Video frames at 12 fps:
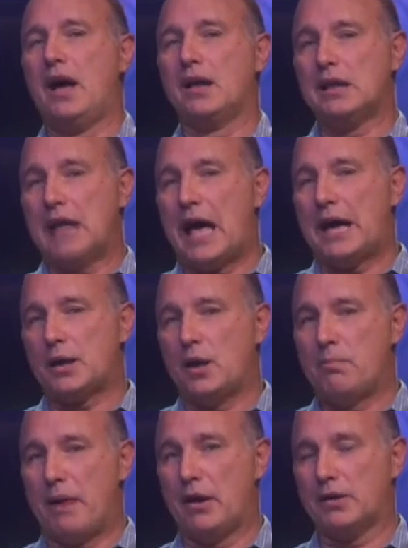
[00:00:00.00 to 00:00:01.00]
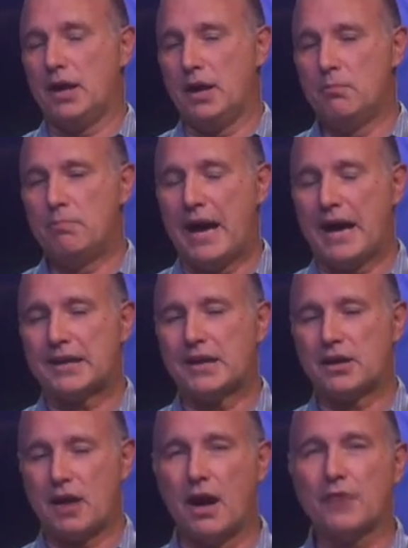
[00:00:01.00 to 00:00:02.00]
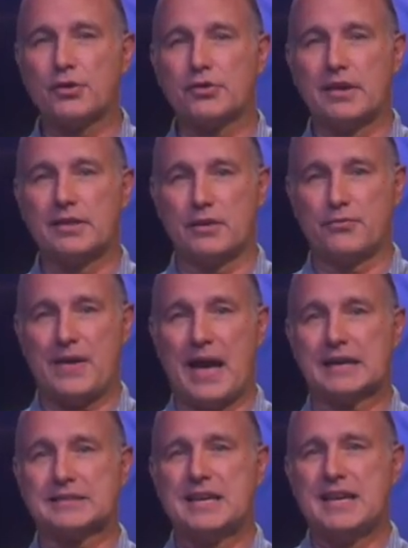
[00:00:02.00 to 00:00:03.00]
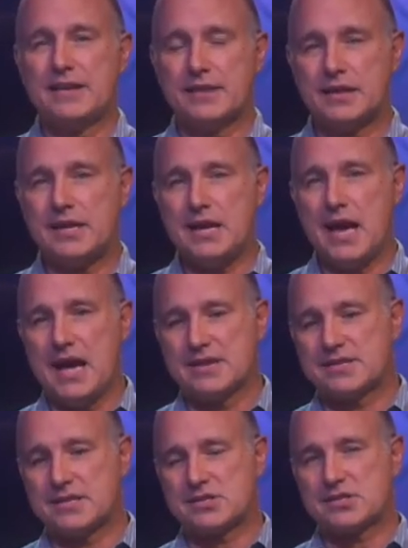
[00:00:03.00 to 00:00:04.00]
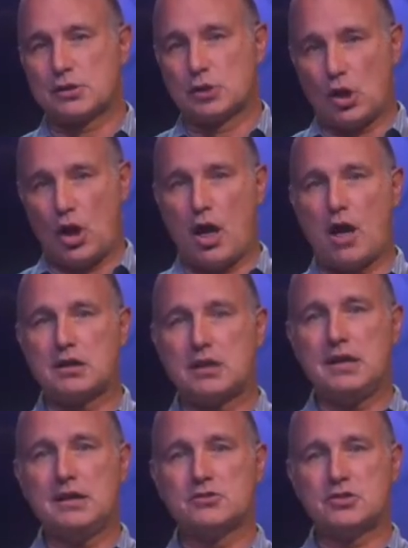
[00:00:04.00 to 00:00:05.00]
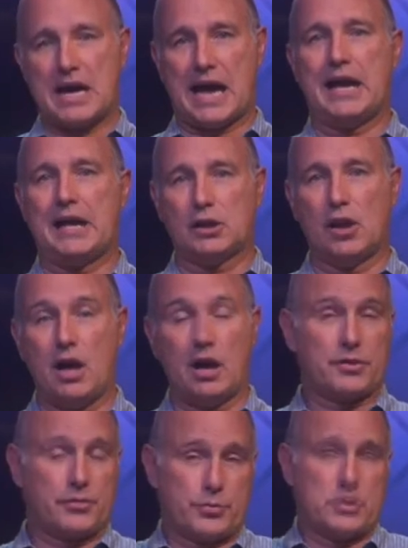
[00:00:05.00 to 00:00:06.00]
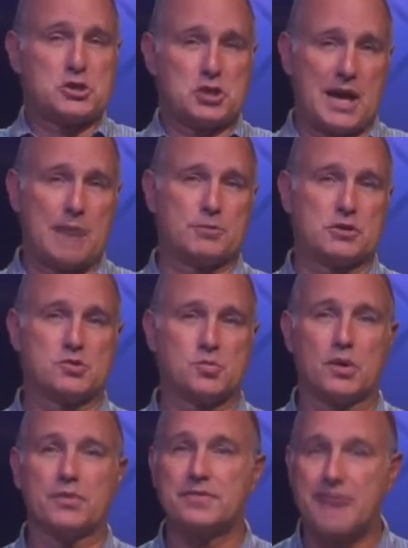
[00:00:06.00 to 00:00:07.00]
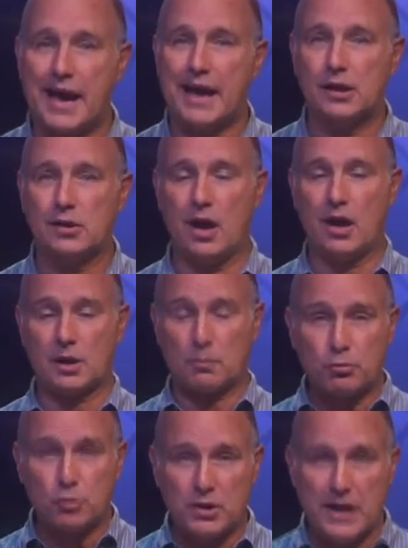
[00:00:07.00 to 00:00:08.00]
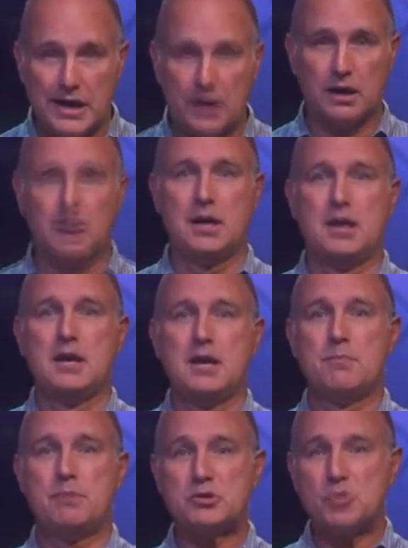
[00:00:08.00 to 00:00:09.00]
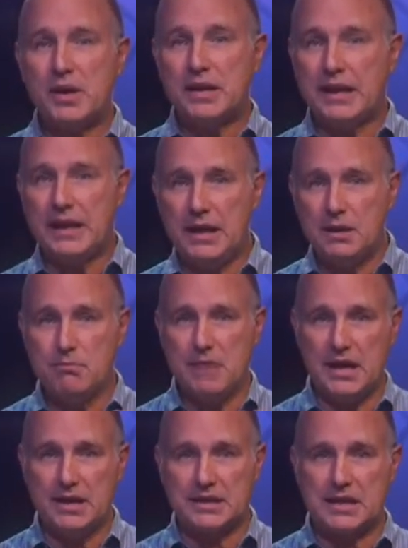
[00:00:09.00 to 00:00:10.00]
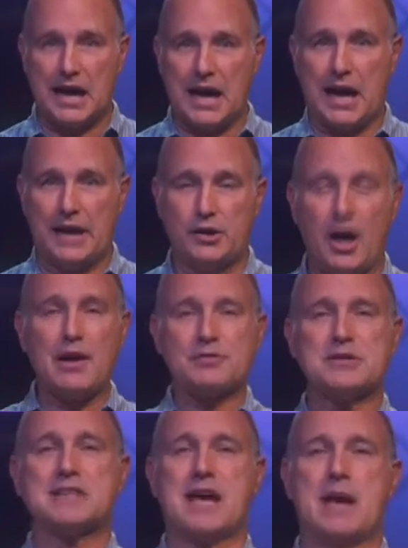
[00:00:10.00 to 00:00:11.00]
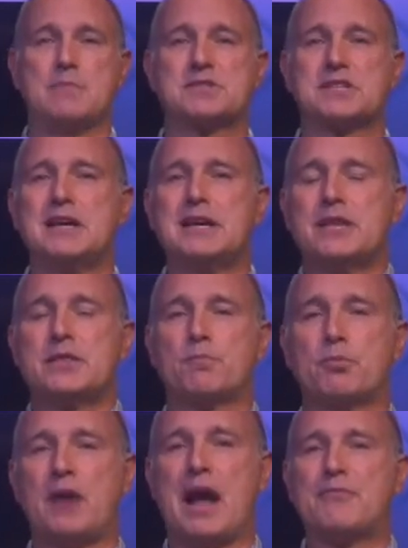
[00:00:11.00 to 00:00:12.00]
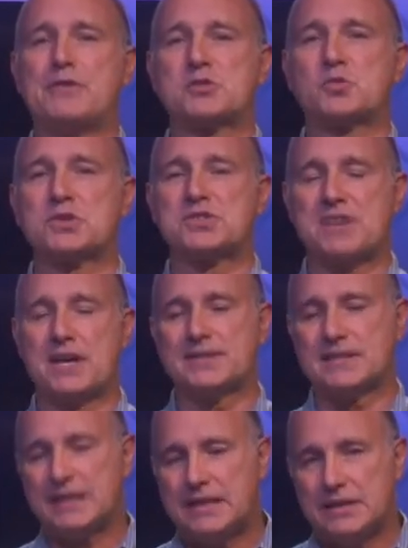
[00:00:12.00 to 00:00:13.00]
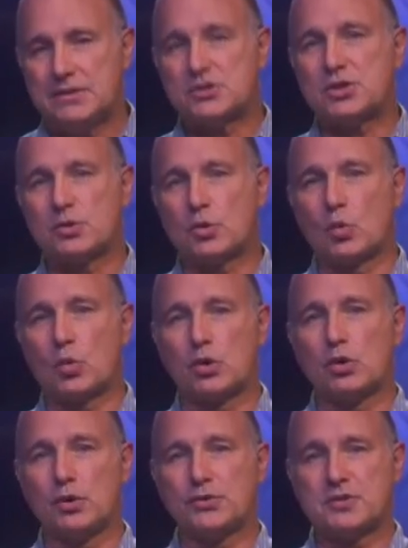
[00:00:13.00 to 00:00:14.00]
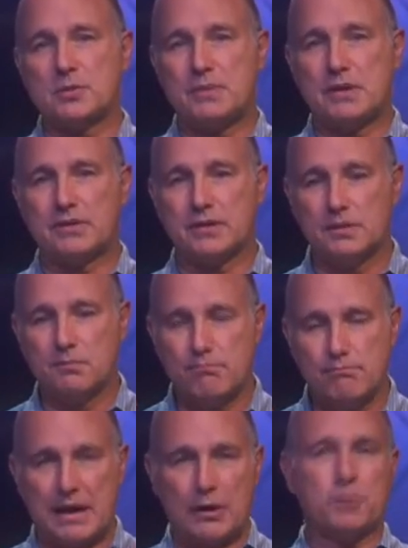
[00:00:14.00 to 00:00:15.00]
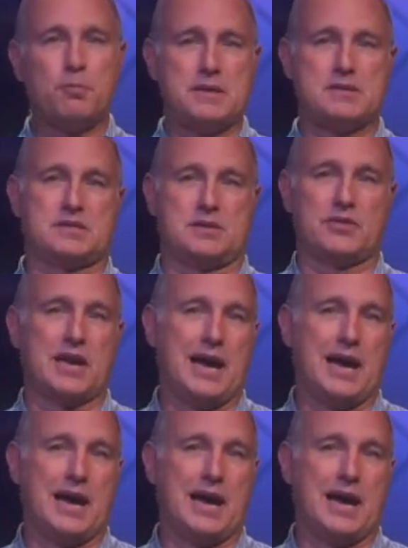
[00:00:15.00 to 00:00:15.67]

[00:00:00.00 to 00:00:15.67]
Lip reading: a lot about Habakkuk other than the fact that he has this long dialogue, three chapters worth dialogue, a prayer between him and God. Oftentimes, the prophets were sent into the world to be the mouthpiece of